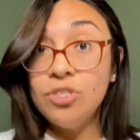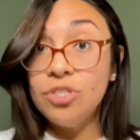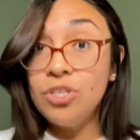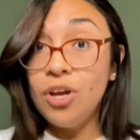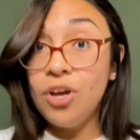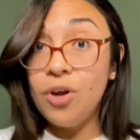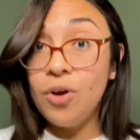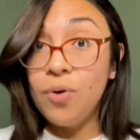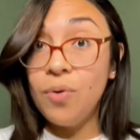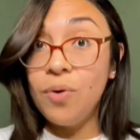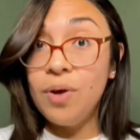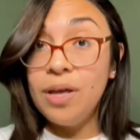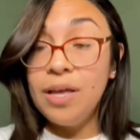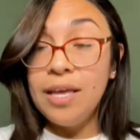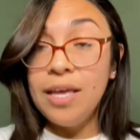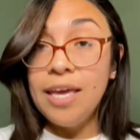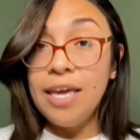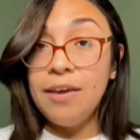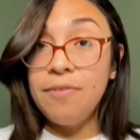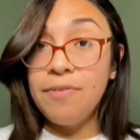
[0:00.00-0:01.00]
So
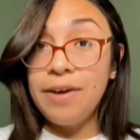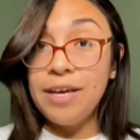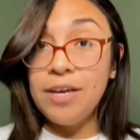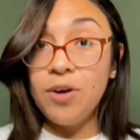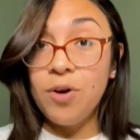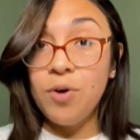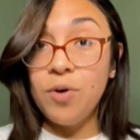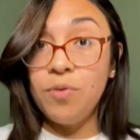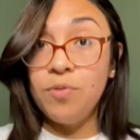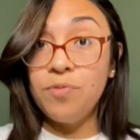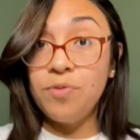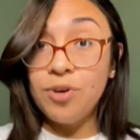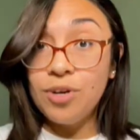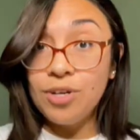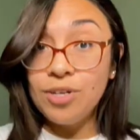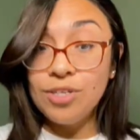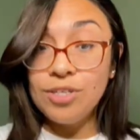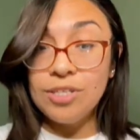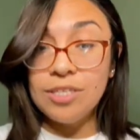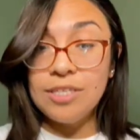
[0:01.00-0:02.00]
if I go
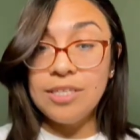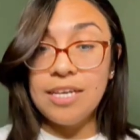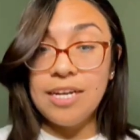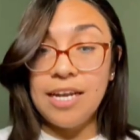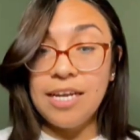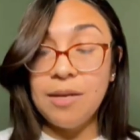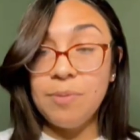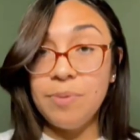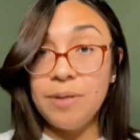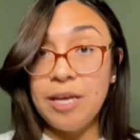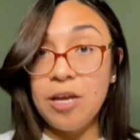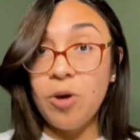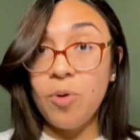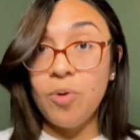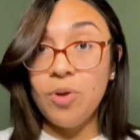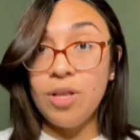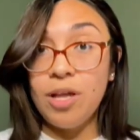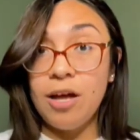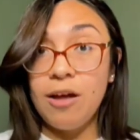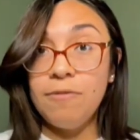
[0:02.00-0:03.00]
first, then I can play
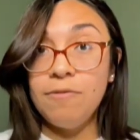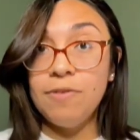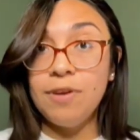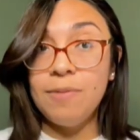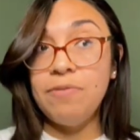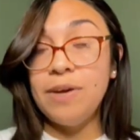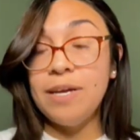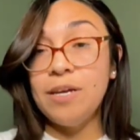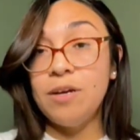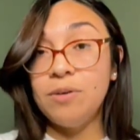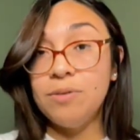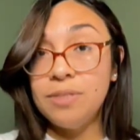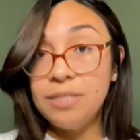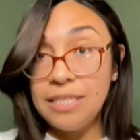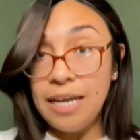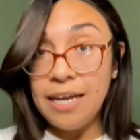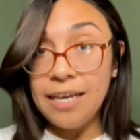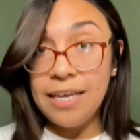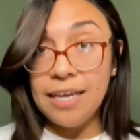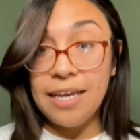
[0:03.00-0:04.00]
Olaf. If I go
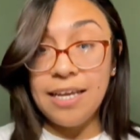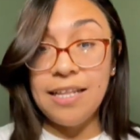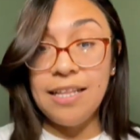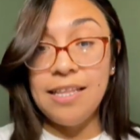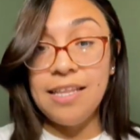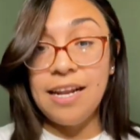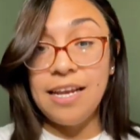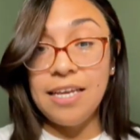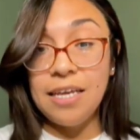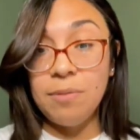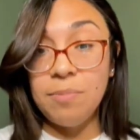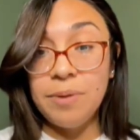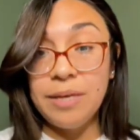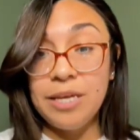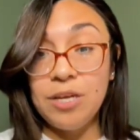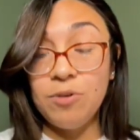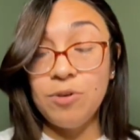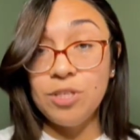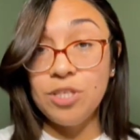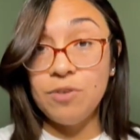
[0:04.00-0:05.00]
second, then I can play
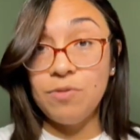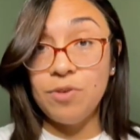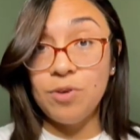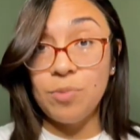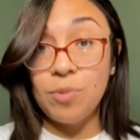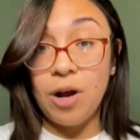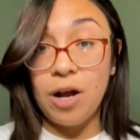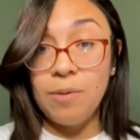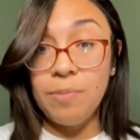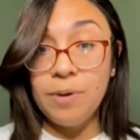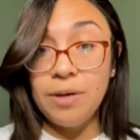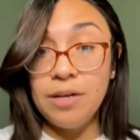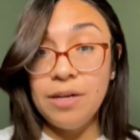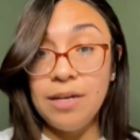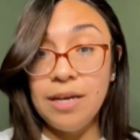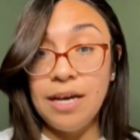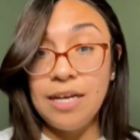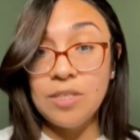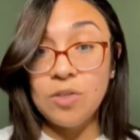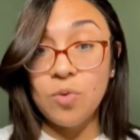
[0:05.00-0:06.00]
Christopher Robin
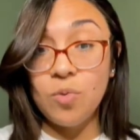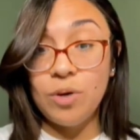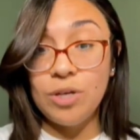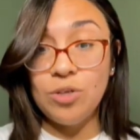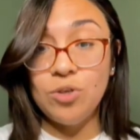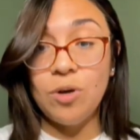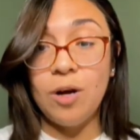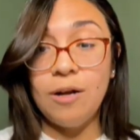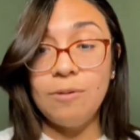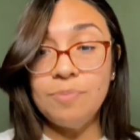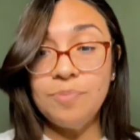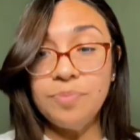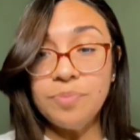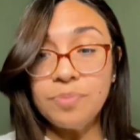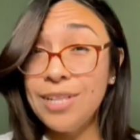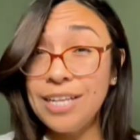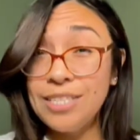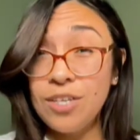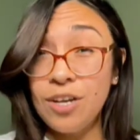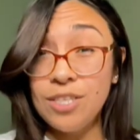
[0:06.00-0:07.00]
as a 1 drop.
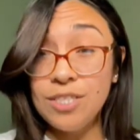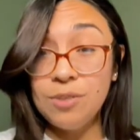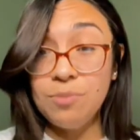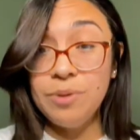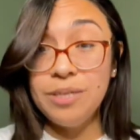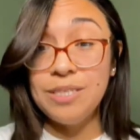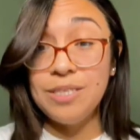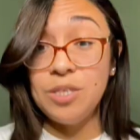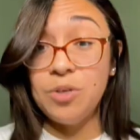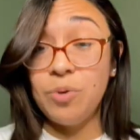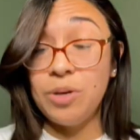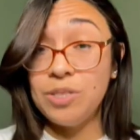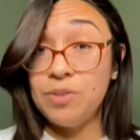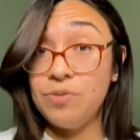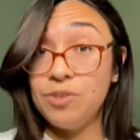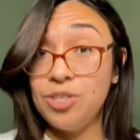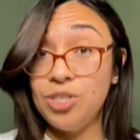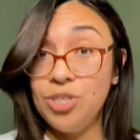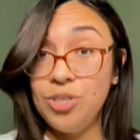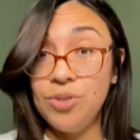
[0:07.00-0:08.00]
So that's awesome because he quests
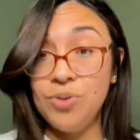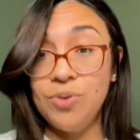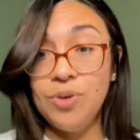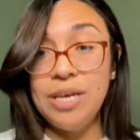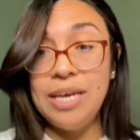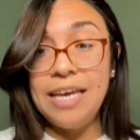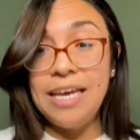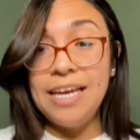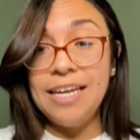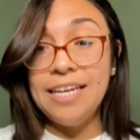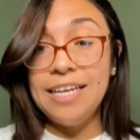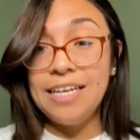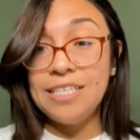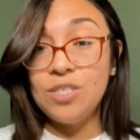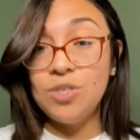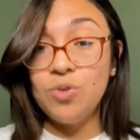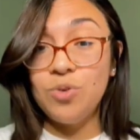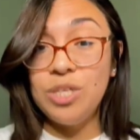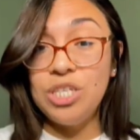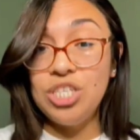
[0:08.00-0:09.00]
for 2 and he
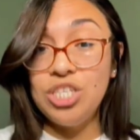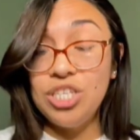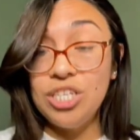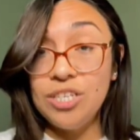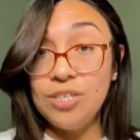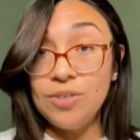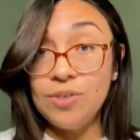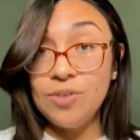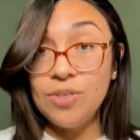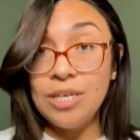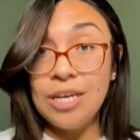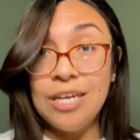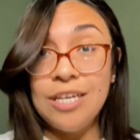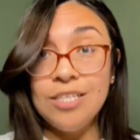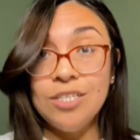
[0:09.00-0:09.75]
has 3 shield.